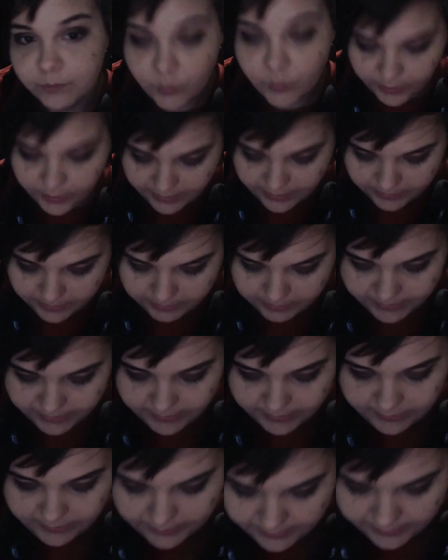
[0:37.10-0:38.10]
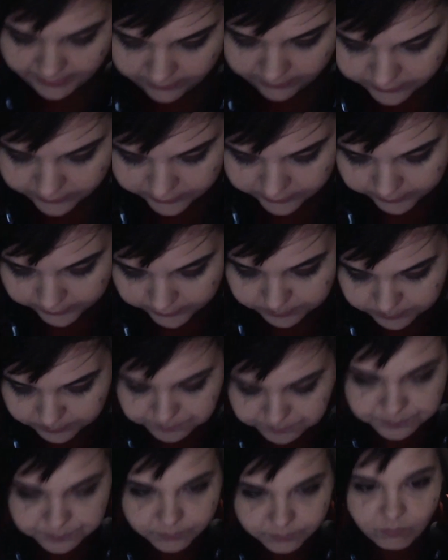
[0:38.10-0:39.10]
when I am making a character
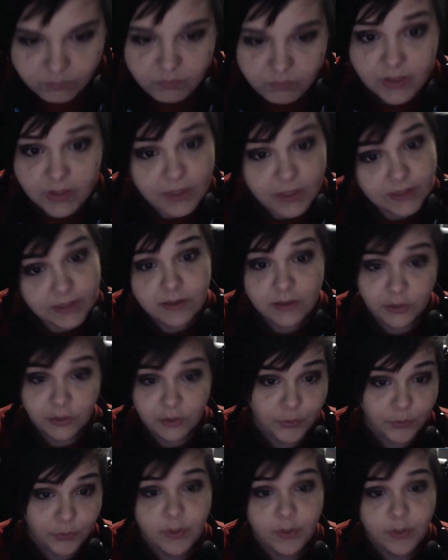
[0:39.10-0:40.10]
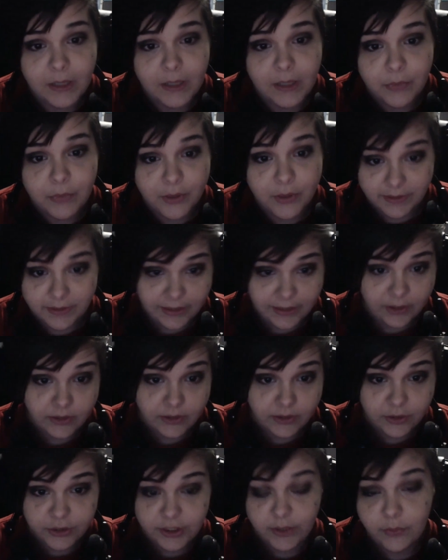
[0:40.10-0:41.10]
is to throw the handbook and the
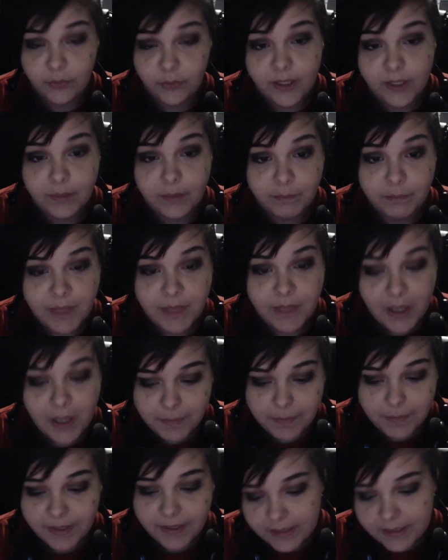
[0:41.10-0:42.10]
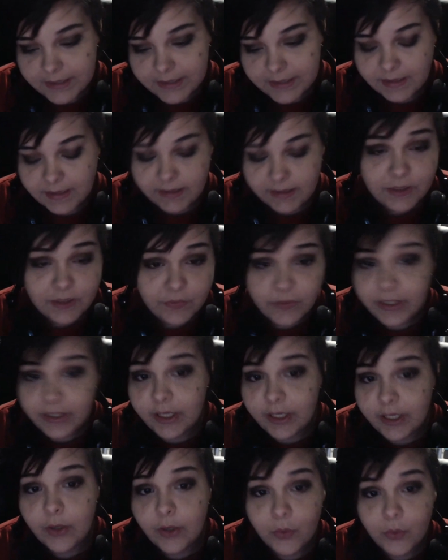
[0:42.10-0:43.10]
character sheet away. Because in this
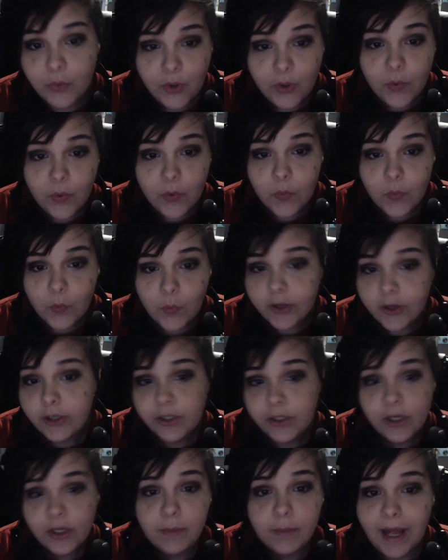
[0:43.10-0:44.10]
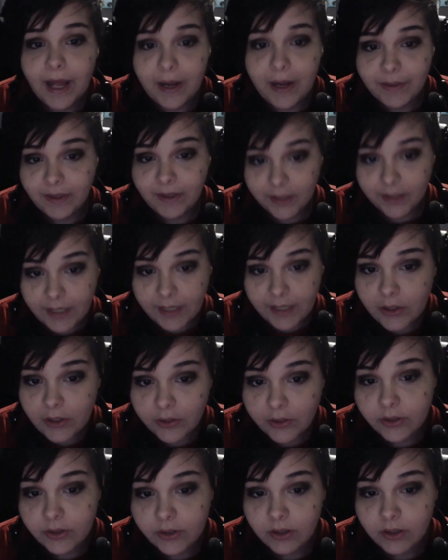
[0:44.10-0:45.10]
video, we're going to talk about how to make a
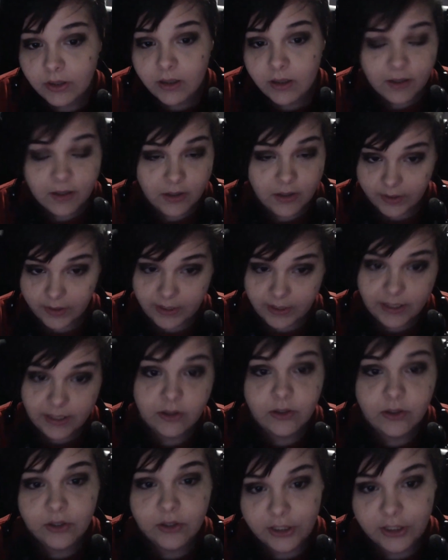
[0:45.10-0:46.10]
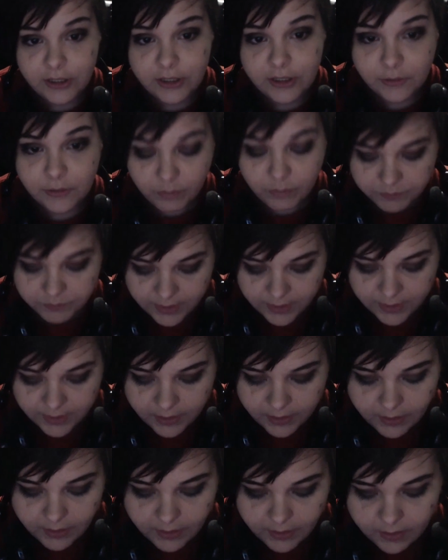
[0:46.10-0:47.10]
character, not a character sheet.
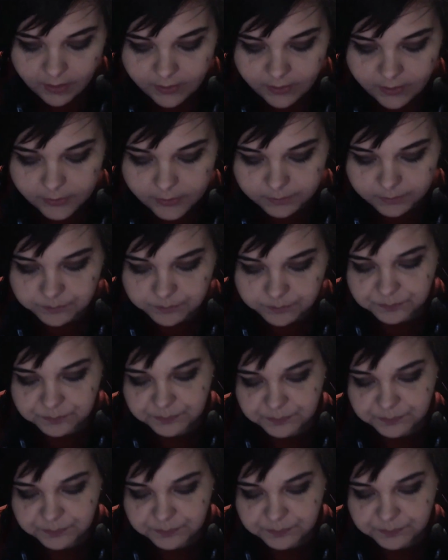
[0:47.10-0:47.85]
The